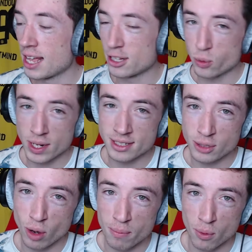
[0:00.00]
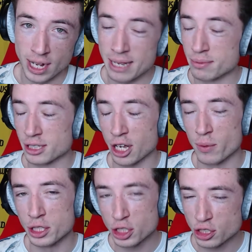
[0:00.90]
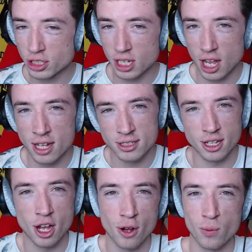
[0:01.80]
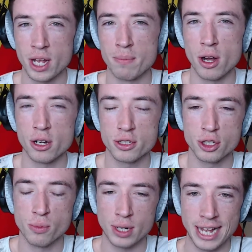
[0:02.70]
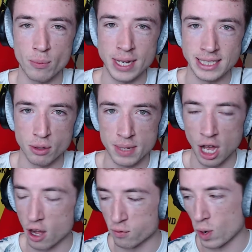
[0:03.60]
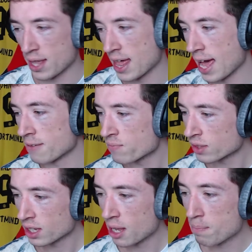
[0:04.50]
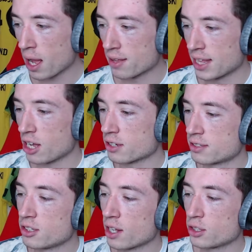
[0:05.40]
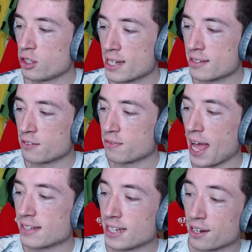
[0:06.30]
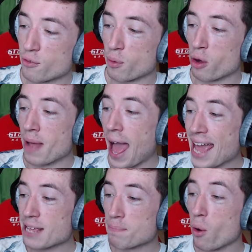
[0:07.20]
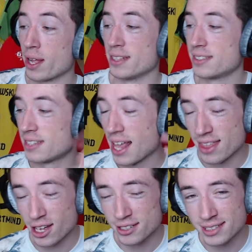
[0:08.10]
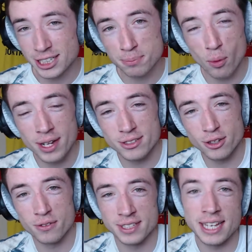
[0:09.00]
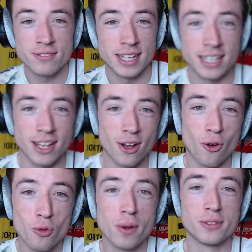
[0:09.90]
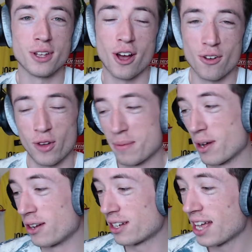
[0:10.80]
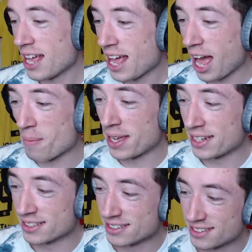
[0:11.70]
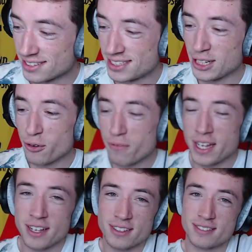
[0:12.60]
21 more games to go. We're just under the halfway mark. 2 more game weeks and we'll be halfway there. But they are 19th, second from bottom, 8 points. They are 6 points off safety, almost the halfway mark. I mean, single figure